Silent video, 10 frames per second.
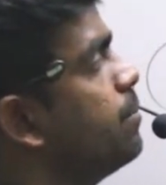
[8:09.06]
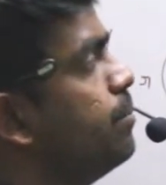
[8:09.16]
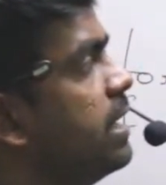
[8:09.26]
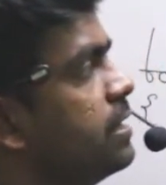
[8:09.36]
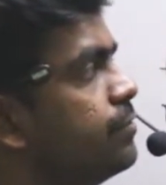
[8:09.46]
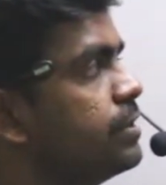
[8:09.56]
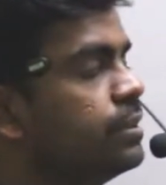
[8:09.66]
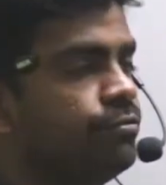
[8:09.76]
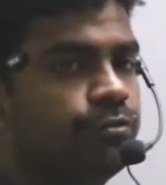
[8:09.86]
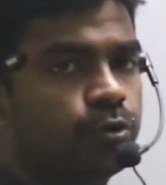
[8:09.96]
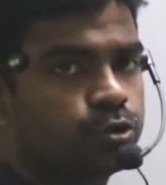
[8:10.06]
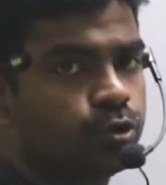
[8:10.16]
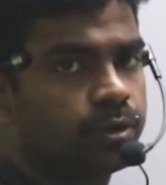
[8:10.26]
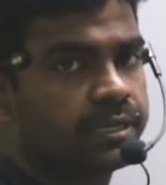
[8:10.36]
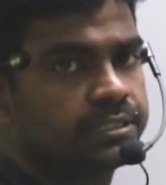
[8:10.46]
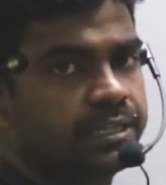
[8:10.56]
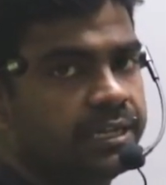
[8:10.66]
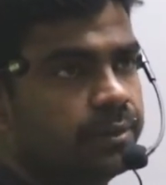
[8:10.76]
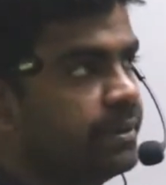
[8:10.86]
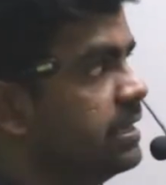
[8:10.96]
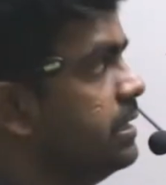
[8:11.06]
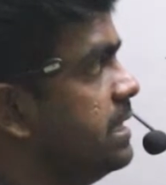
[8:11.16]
comparing with the fourth location element.